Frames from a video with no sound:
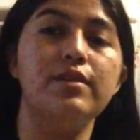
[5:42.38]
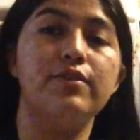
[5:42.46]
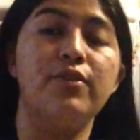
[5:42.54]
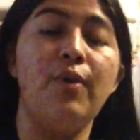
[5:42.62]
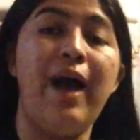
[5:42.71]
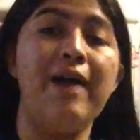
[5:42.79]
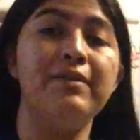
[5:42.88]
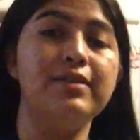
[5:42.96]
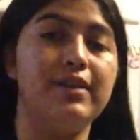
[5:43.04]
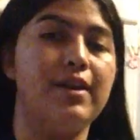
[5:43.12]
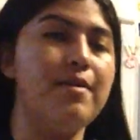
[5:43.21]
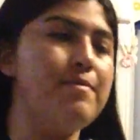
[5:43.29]
So have
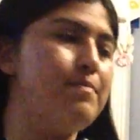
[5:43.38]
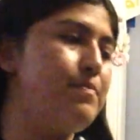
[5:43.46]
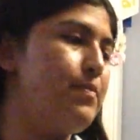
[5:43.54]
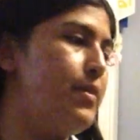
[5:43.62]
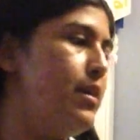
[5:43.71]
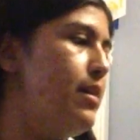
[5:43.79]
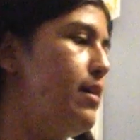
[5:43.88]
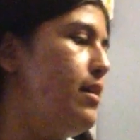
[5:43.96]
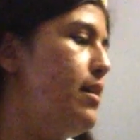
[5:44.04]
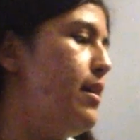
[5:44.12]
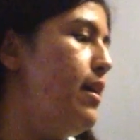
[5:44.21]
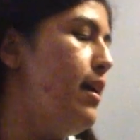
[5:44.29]
it there.
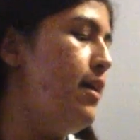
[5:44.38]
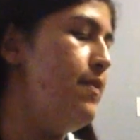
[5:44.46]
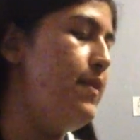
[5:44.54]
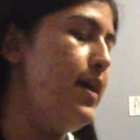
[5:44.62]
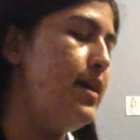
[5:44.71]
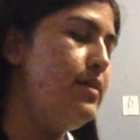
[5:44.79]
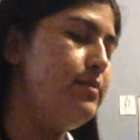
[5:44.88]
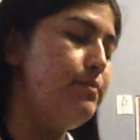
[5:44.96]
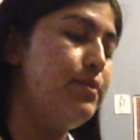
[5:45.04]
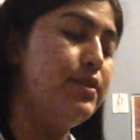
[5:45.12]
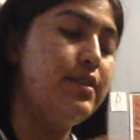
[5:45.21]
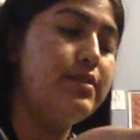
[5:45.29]
And then
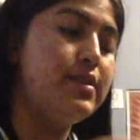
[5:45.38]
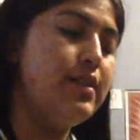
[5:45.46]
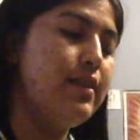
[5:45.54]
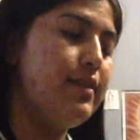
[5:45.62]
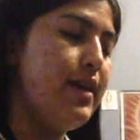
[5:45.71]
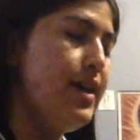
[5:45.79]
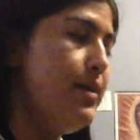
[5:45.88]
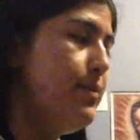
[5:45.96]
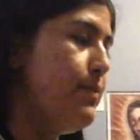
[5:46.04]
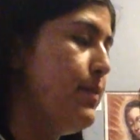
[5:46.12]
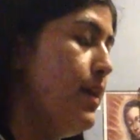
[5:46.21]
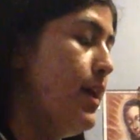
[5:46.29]
put this to the side
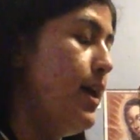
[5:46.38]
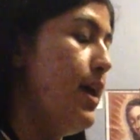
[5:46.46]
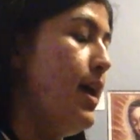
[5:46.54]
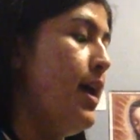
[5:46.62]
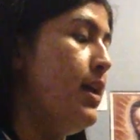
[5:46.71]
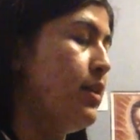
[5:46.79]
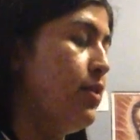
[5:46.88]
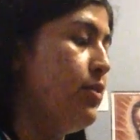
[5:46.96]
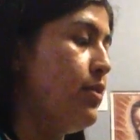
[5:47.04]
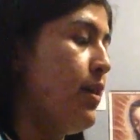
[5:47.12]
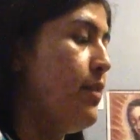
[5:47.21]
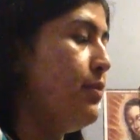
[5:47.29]
and
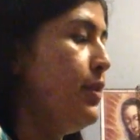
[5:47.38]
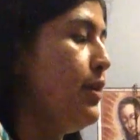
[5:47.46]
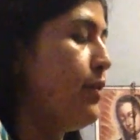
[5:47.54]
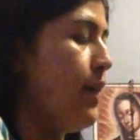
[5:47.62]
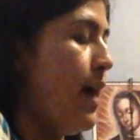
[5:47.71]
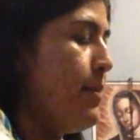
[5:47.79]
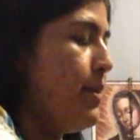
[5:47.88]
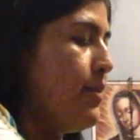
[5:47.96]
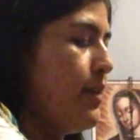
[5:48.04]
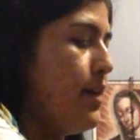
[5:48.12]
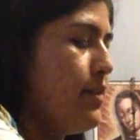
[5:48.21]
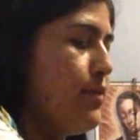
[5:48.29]
carefully grab your
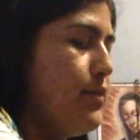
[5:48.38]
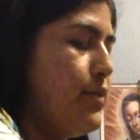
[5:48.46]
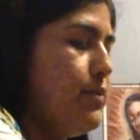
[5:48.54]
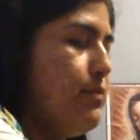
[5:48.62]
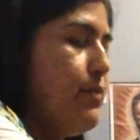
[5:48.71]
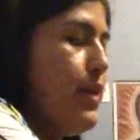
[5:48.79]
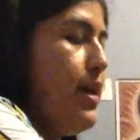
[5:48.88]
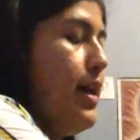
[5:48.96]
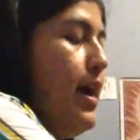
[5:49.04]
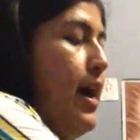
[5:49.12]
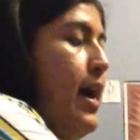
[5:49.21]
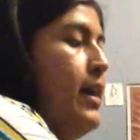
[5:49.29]
saxophone.
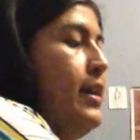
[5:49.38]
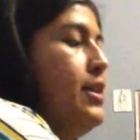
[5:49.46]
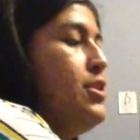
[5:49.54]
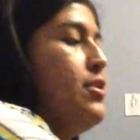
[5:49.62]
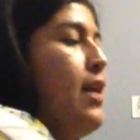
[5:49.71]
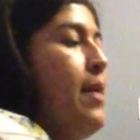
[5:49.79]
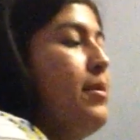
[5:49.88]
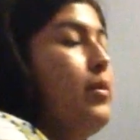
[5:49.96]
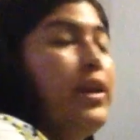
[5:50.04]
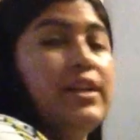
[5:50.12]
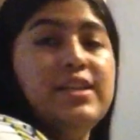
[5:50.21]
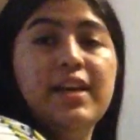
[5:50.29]
I like to grab it
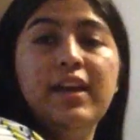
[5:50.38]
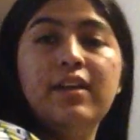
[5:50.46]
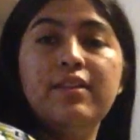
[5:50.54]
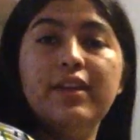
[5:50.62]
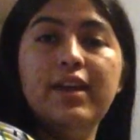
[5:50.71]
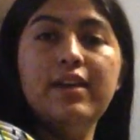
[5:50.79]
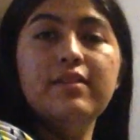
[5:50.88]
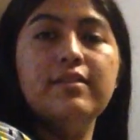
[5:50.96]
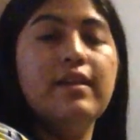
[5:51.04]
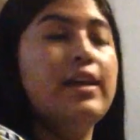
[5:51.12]
when I take it out of the case.